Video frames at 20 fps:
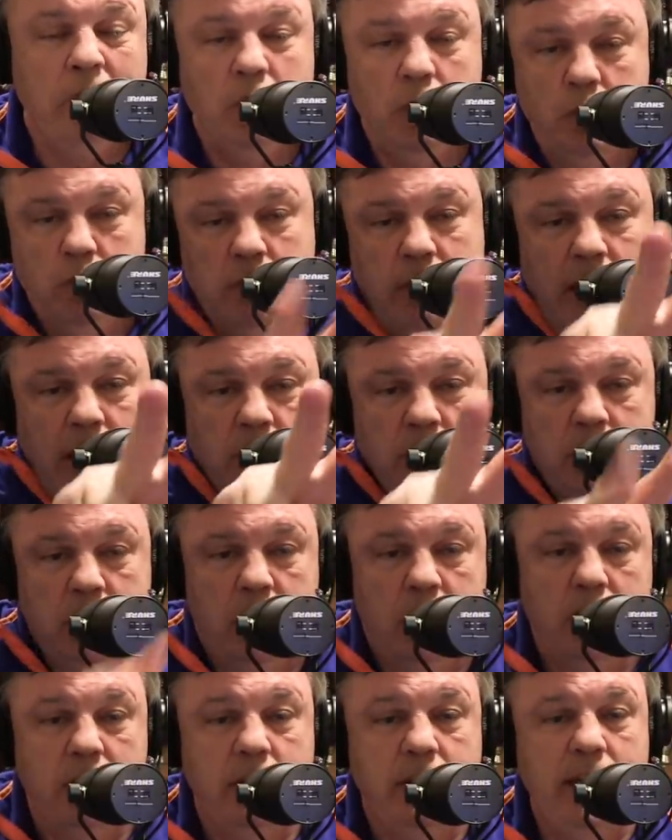Two rounds
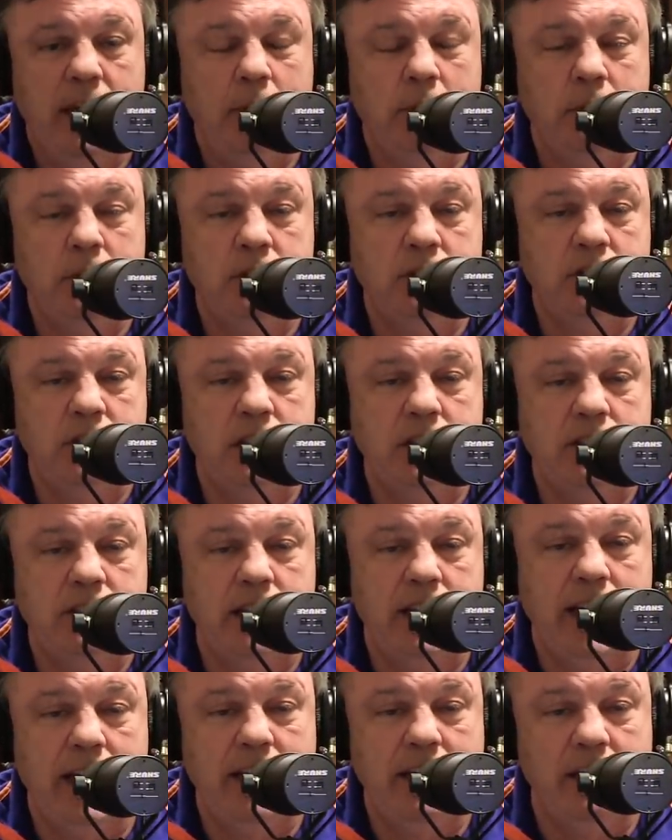early, came in the sixth.
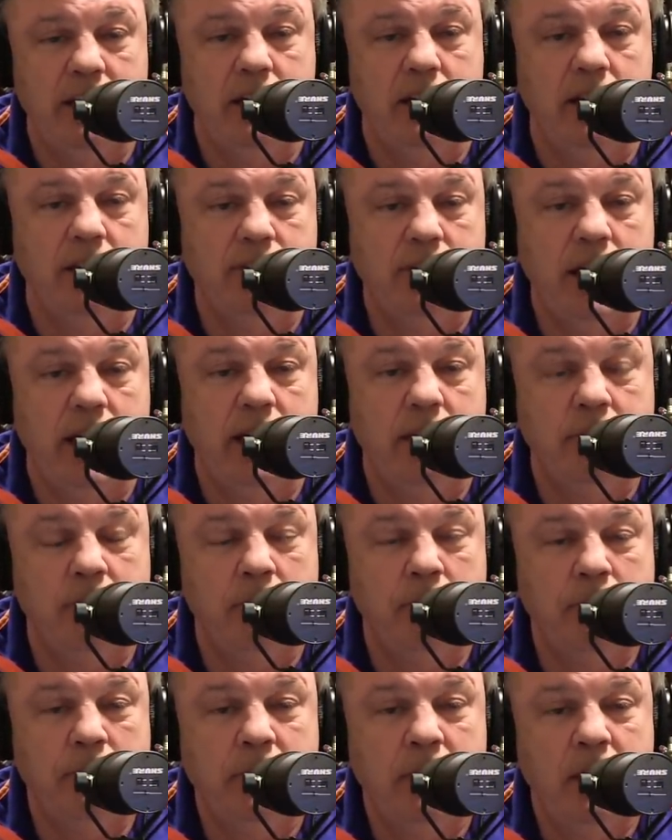He got hit a left hand.
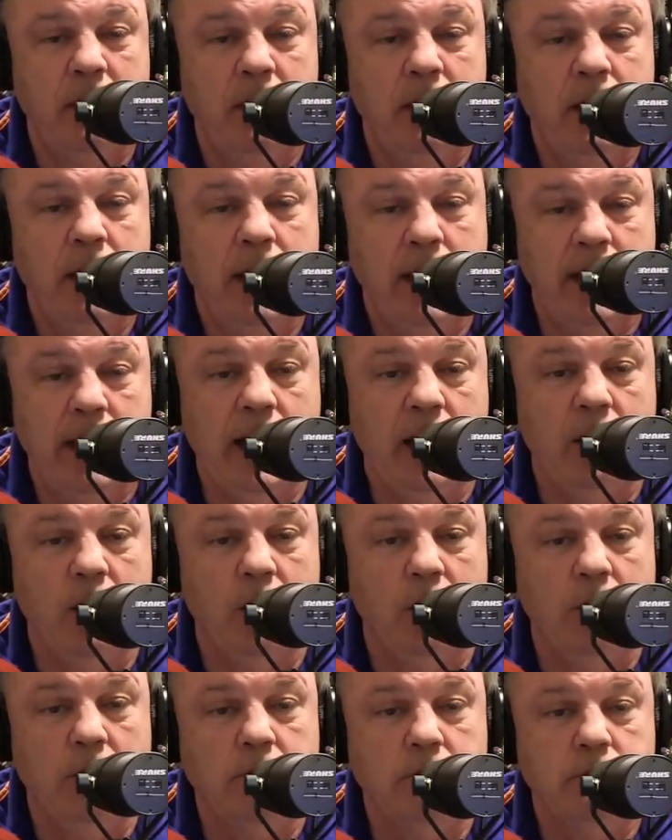He got
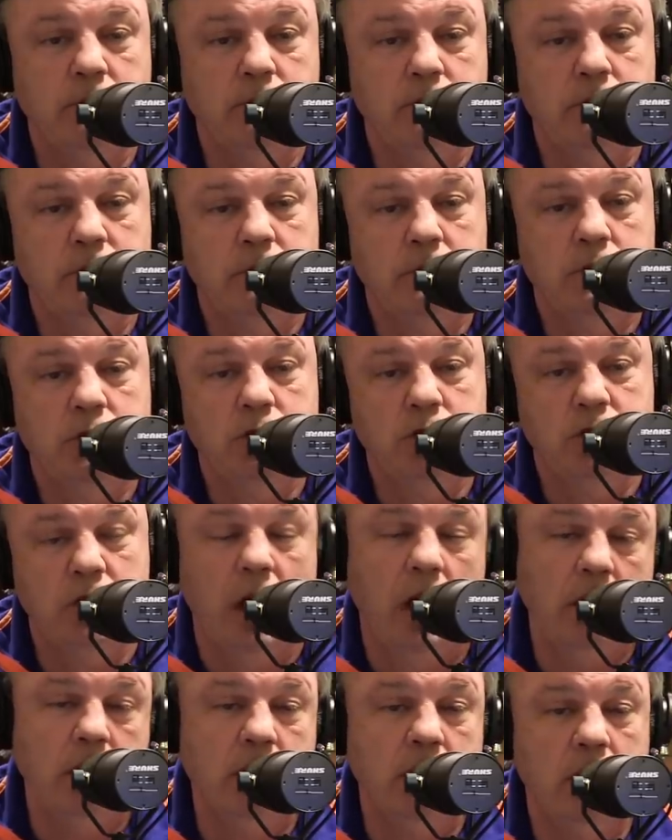hurt,
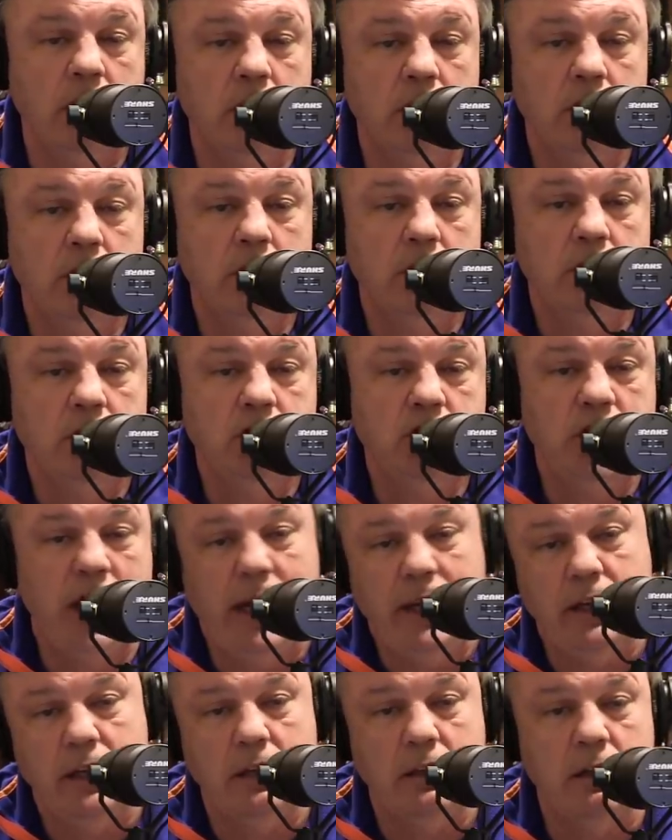stunned,
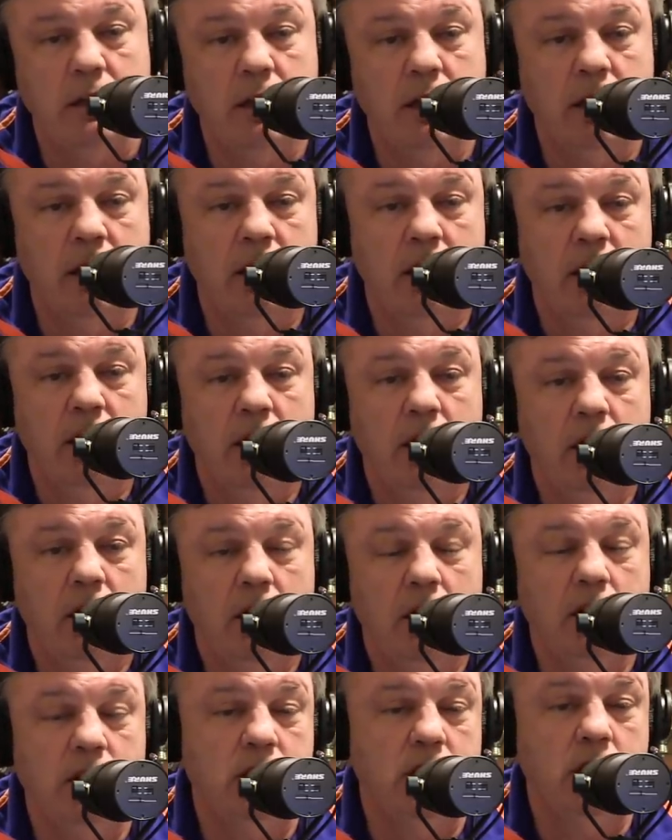shaken.
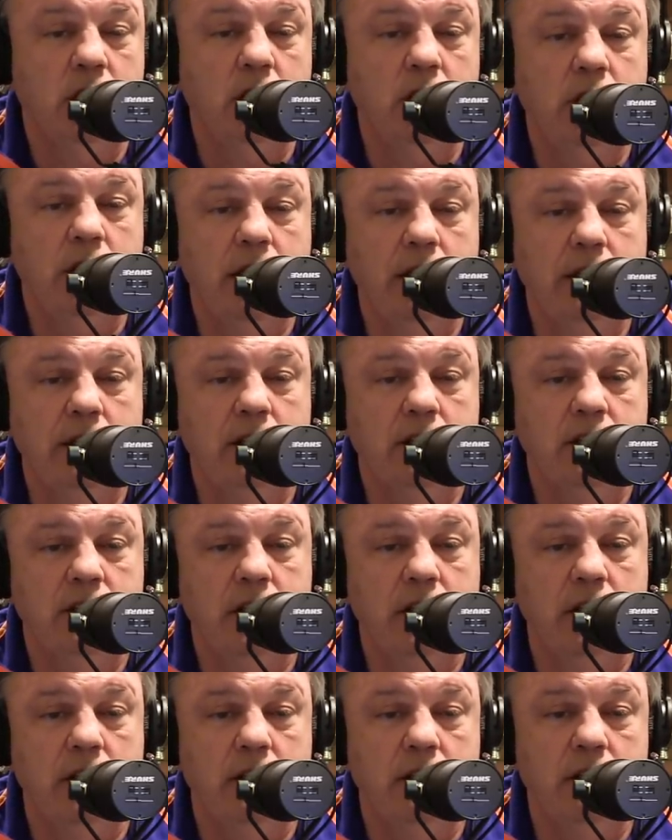He's a good kid, this
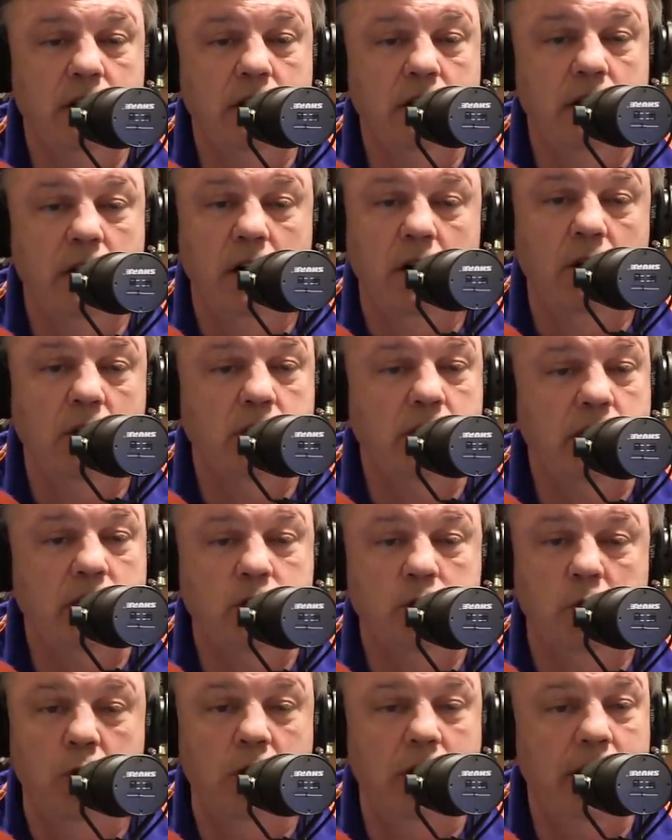kid. You know,
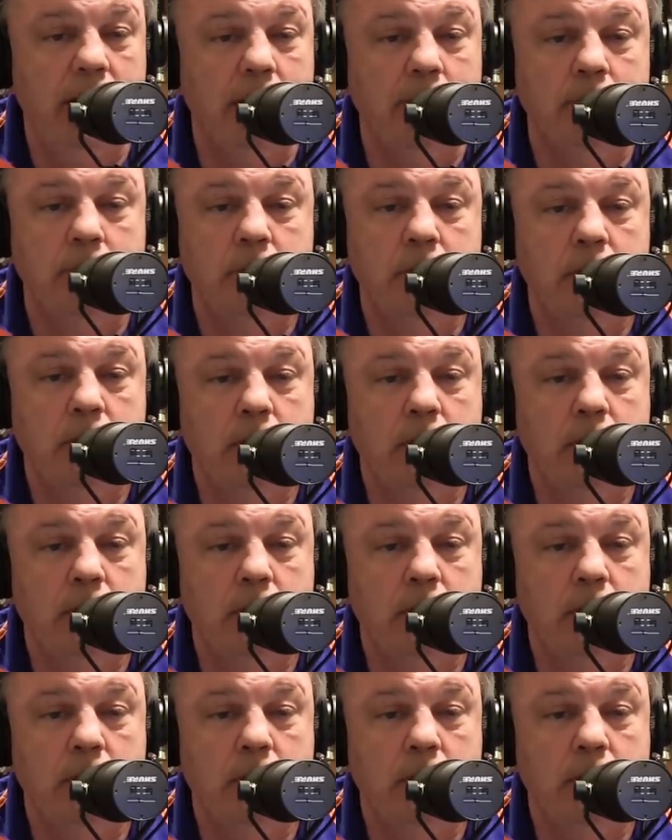that's all him.